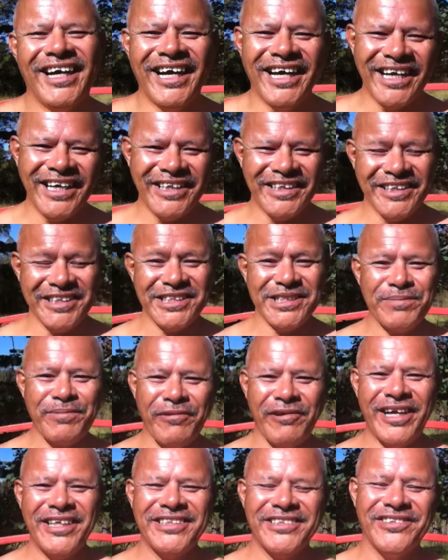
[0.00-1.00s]
Hi,
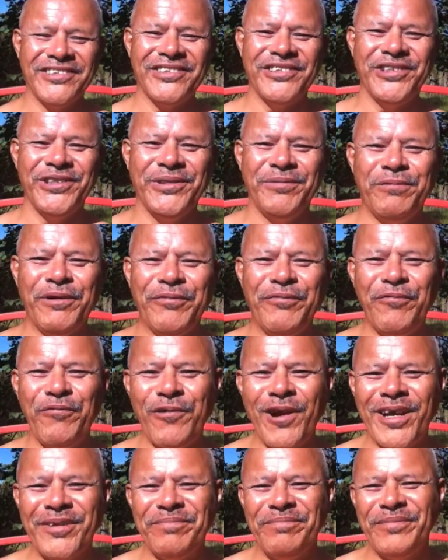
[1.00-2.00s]
inspirational dude with
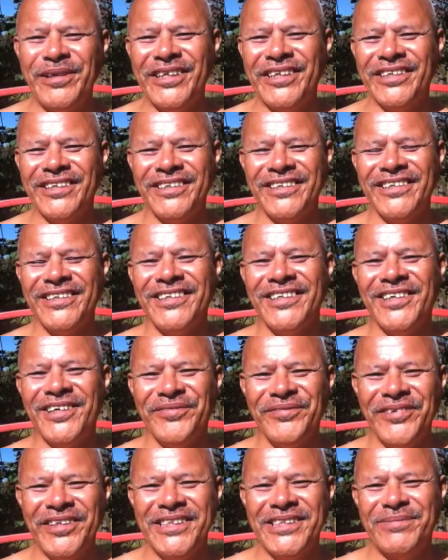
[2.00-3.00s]
1 minute
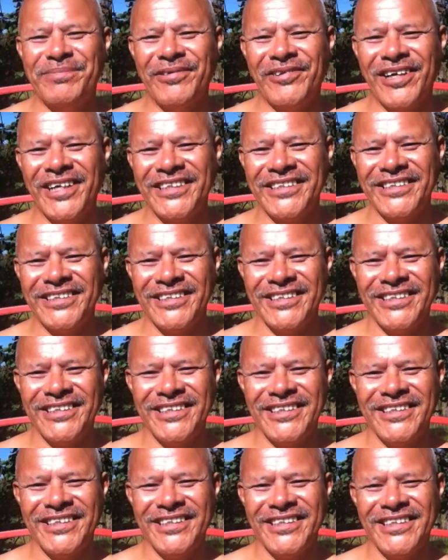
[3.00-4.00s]
of inspiration.
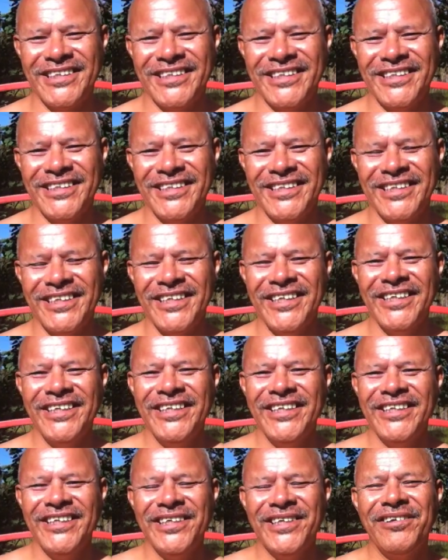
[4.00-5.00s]

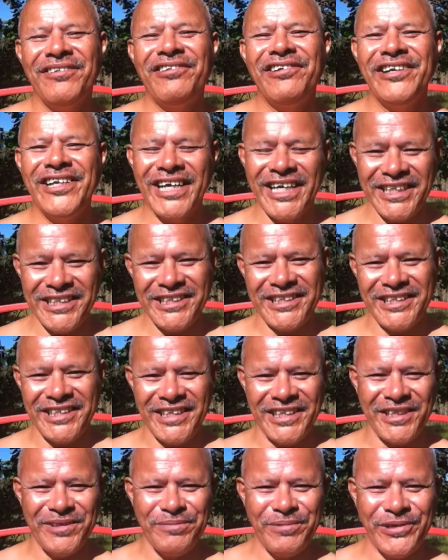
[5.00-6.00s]
Create your
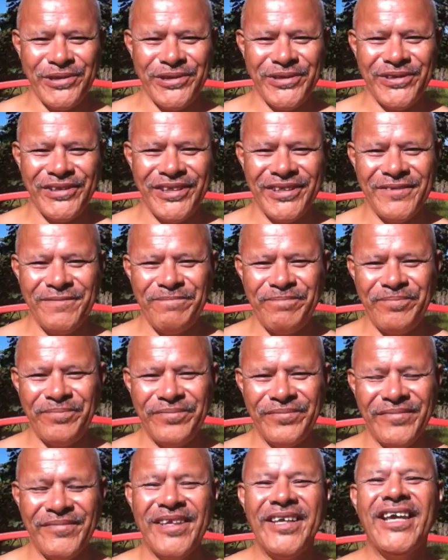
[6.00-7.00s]
inner world
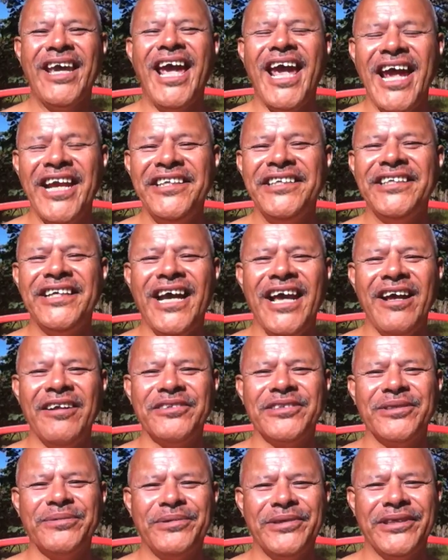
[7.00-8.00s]
and your
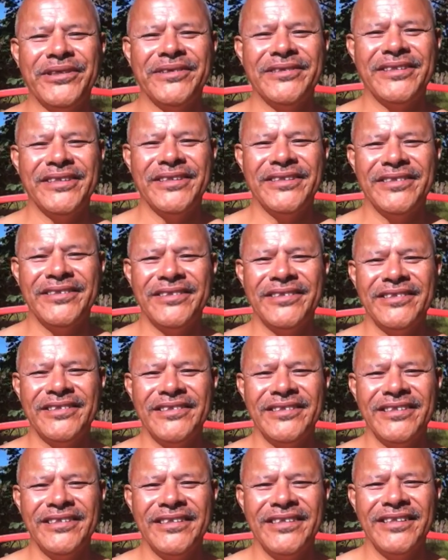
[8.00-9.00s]
outer world.
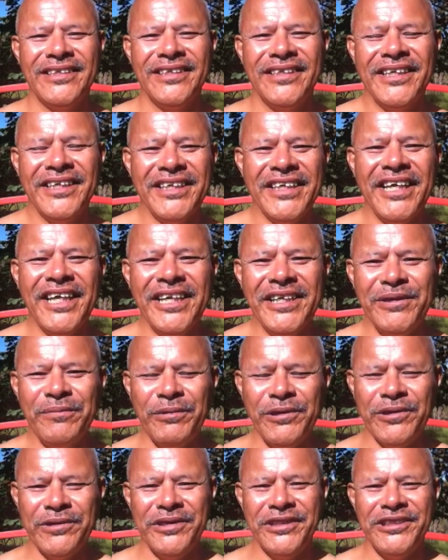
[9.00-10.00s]
Your inner
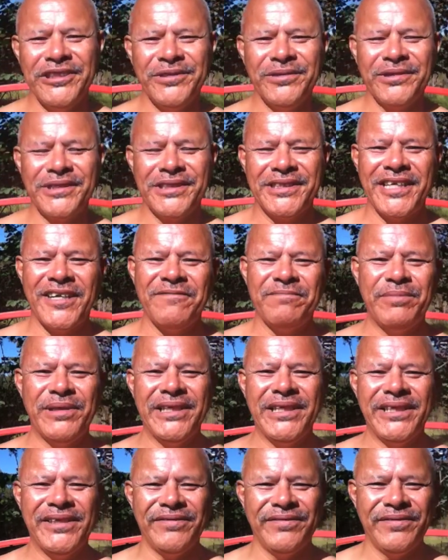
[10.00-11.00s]
world is your
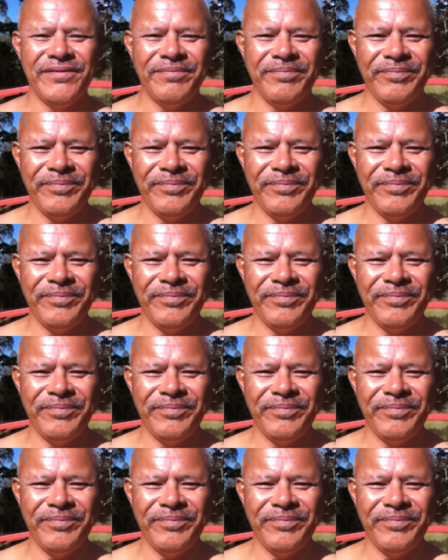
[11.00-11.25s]
self-belief.